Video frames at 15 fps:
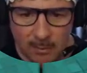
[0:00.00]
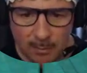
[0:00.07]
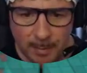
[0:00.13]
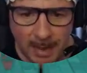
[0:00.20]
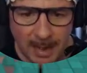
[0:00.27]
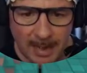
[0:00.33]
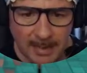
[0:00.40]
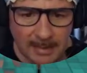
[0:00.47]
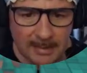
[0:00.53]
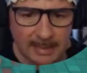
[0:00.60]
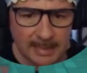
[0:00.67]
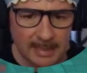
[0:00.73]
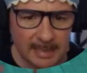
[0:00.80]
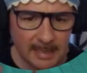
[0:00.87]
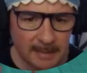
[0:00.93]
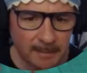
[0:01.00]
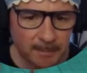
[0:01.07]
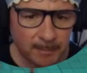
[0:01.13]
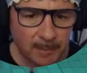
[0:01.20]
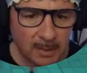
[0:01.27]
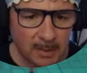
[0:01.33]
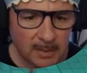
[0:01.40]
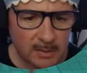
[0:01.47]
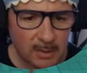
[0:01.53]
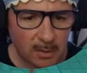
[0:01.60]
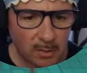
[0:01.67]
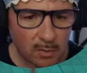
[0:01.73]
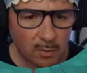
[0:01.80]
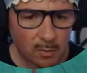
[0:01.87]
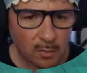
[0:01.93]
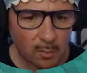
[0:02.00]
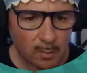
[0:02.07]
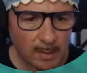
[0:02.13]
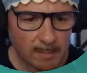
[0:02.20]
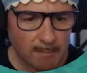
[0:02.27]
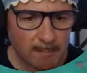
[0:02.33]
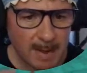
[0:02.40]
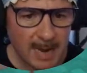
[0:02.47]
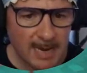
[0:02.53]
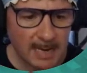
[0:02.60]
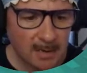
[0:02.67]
pass here, so we may